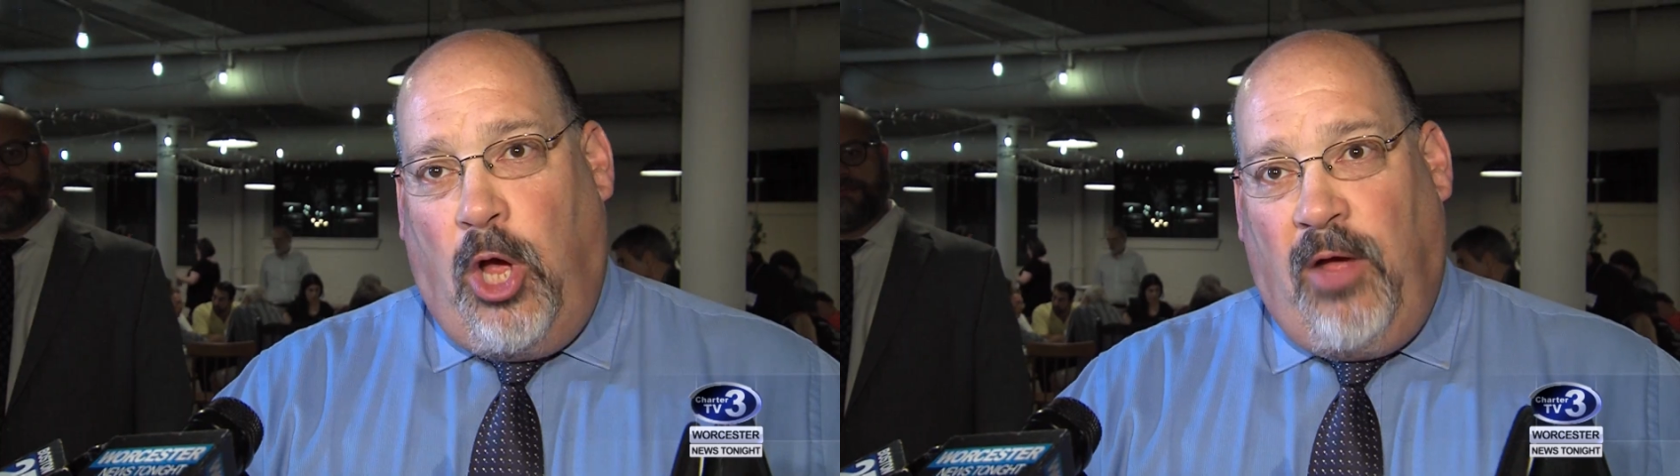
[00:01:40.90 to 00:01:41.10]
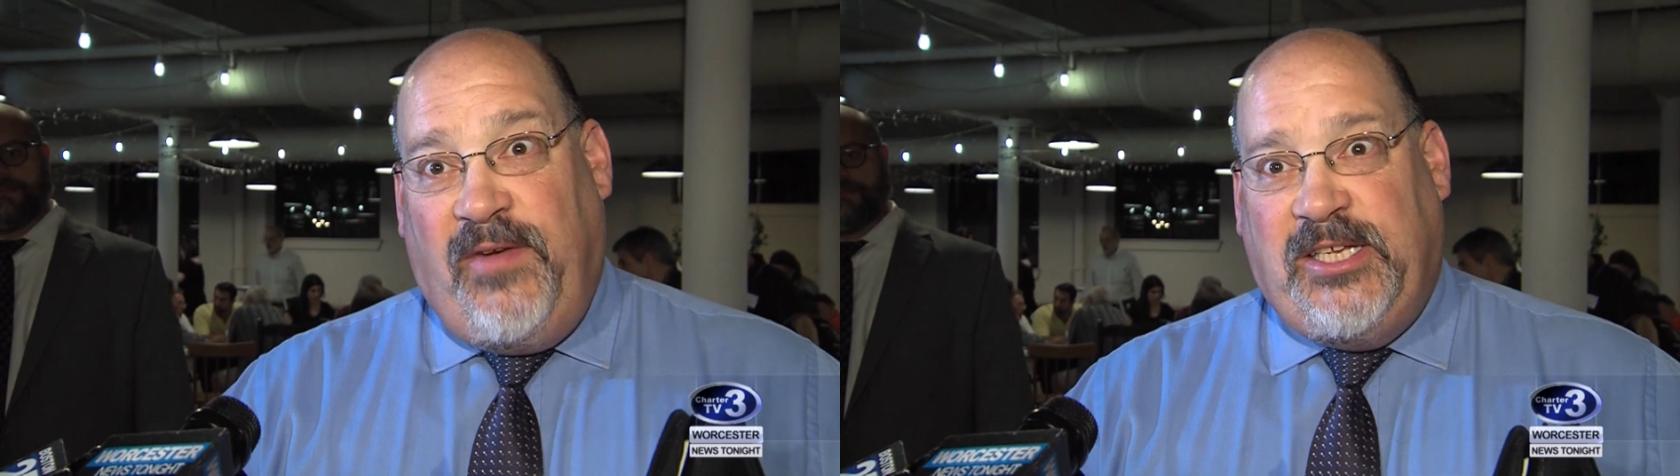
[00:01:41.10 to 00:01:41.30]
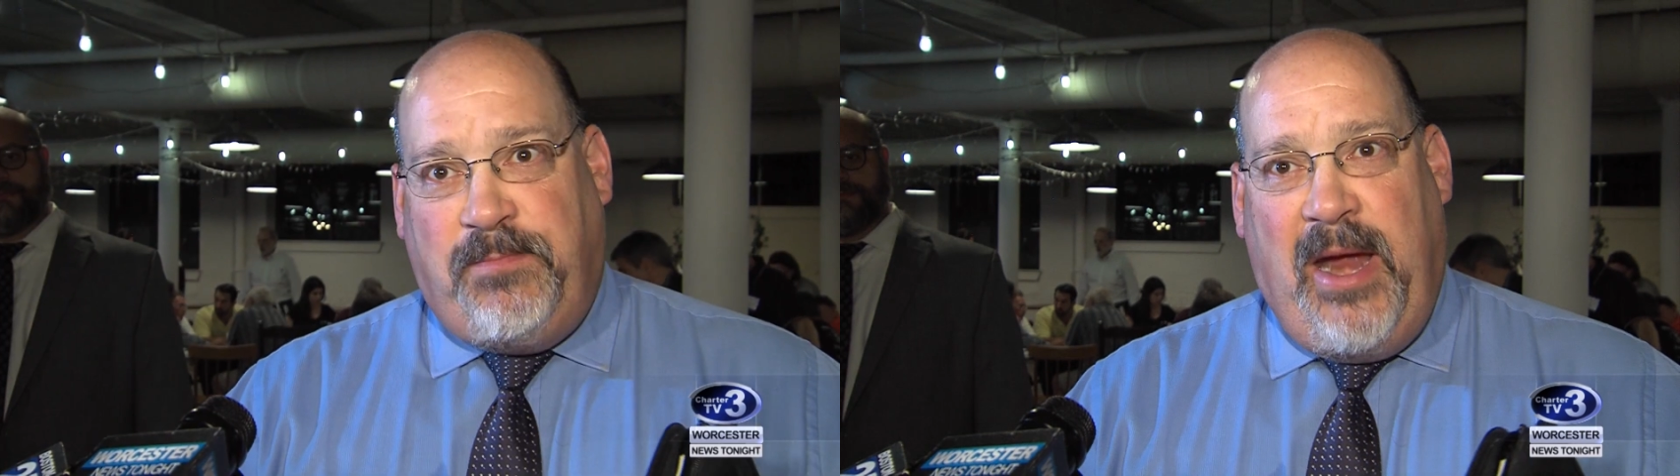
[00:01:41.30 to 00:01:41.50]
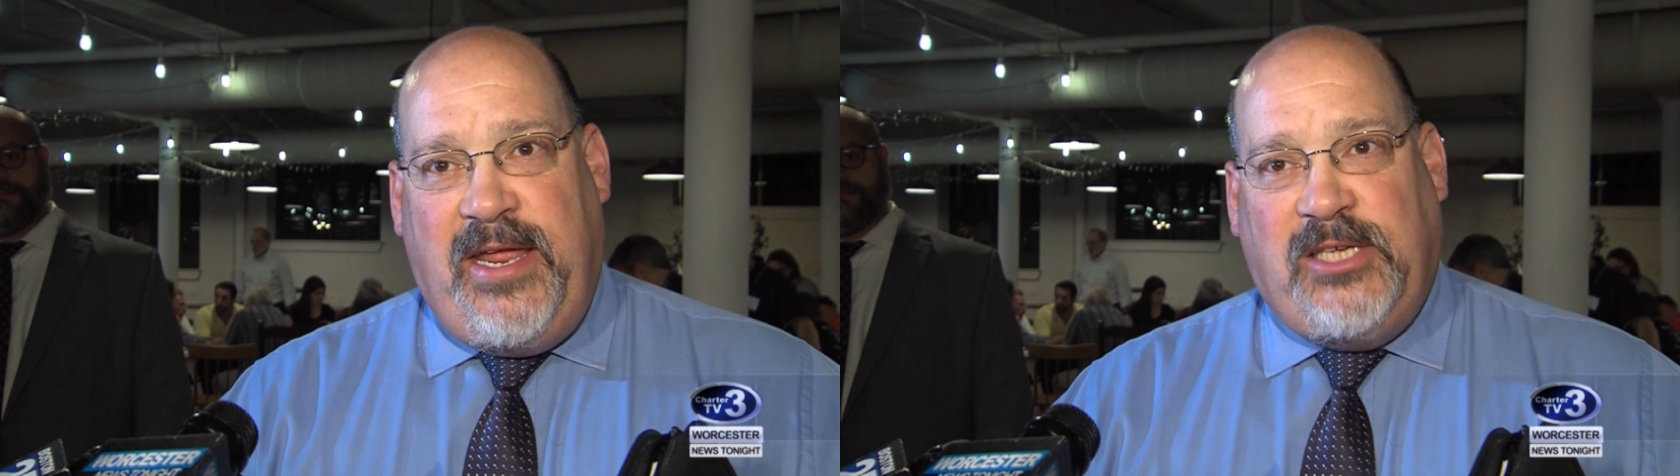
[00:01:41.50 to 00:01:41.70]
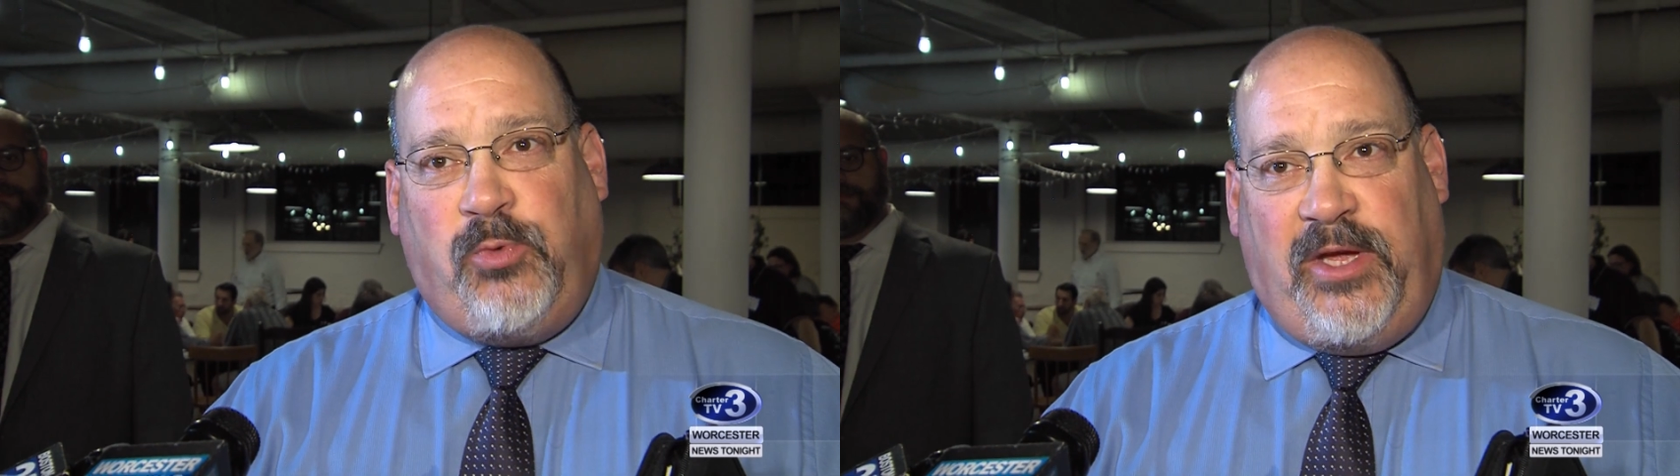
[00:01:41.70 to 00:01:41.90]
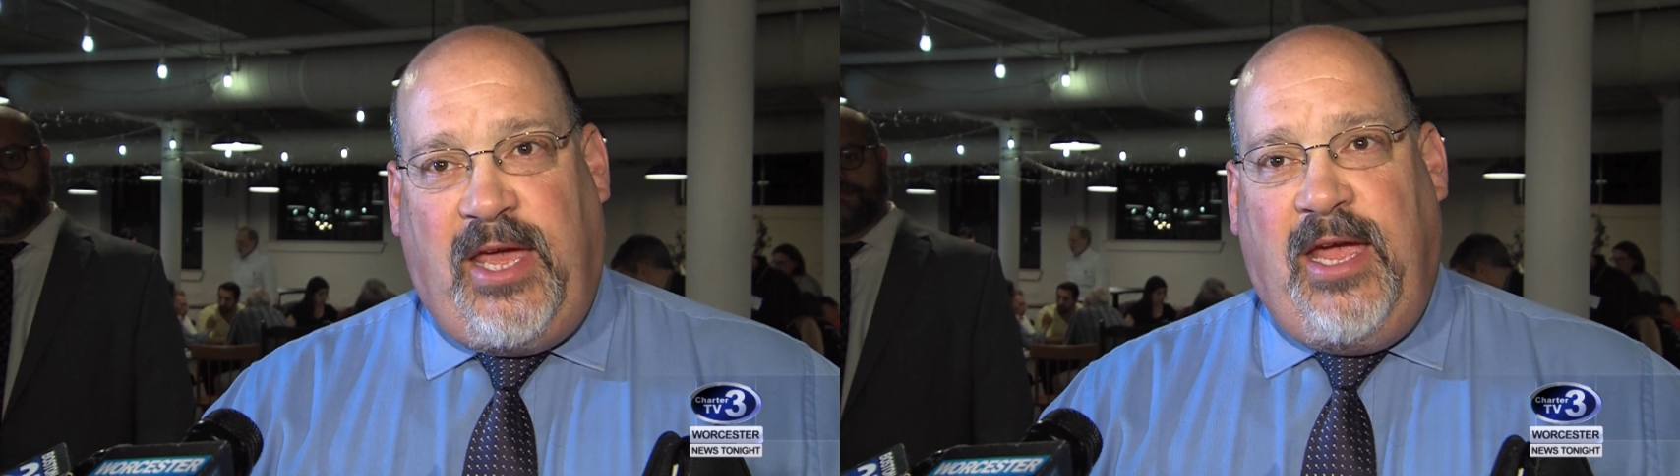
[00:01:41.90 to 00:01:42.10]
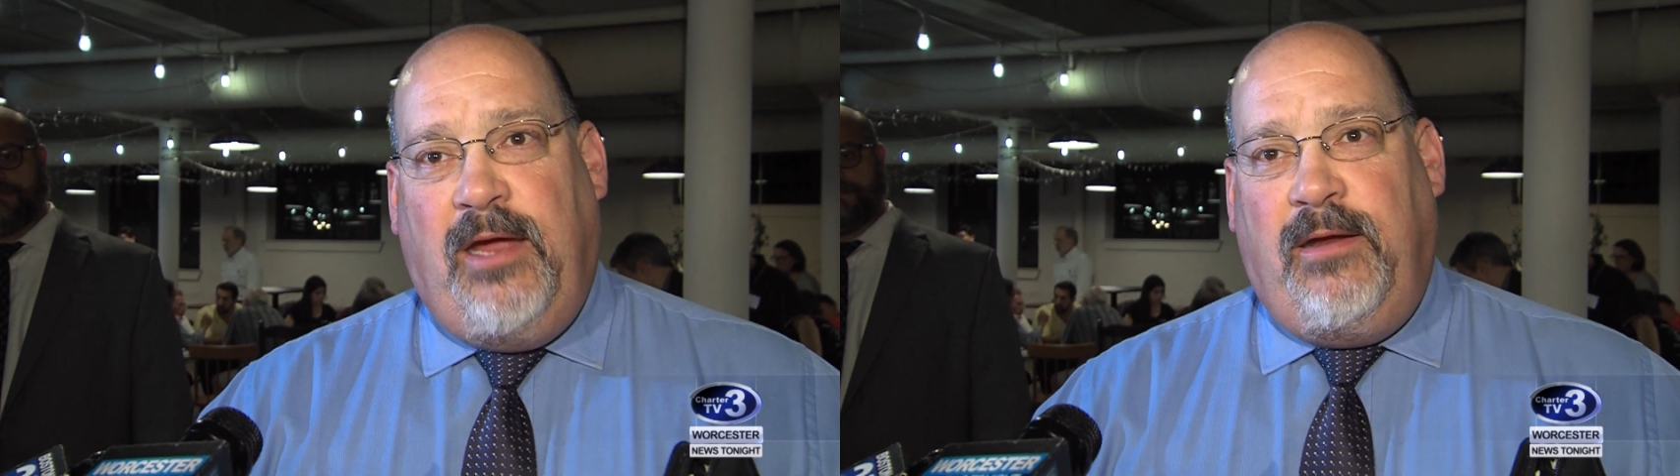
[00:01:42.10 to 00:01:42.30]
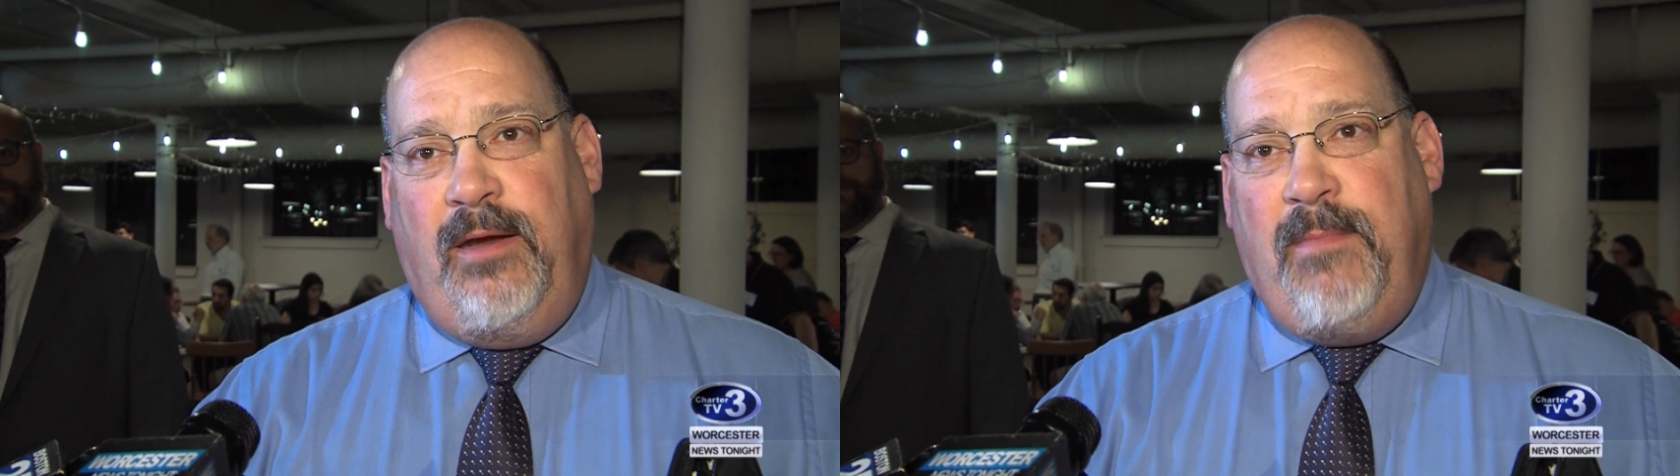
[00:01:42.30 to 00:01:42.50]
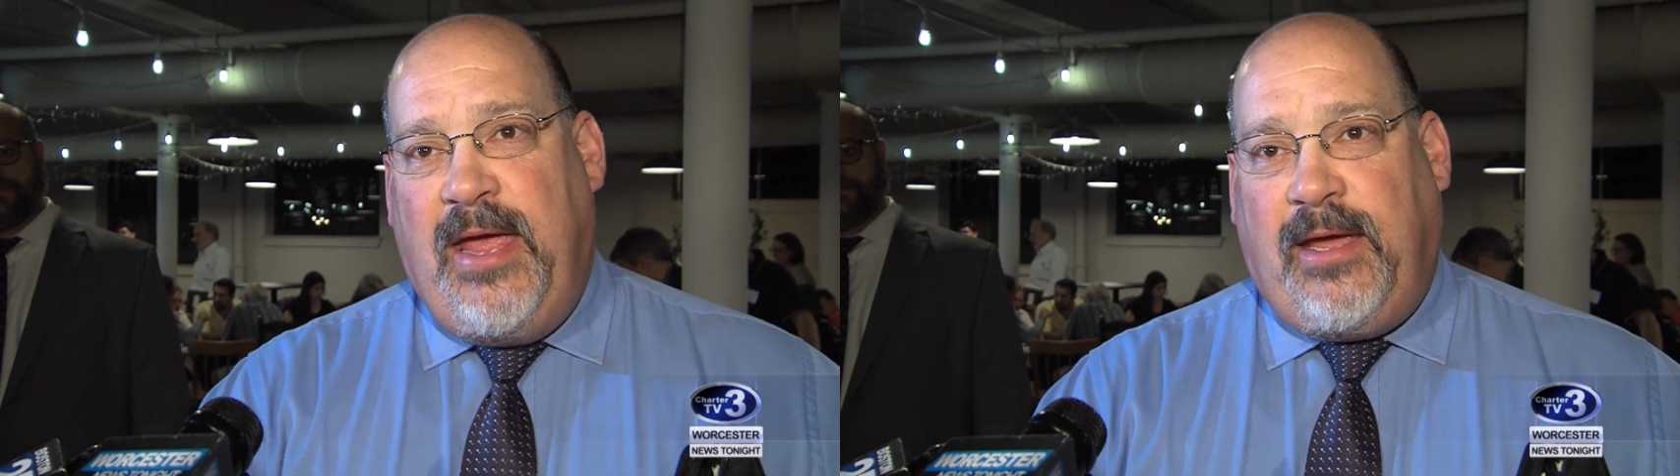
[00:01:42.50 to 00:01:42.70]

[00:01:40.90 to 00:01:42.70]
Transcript: solve as many as we can and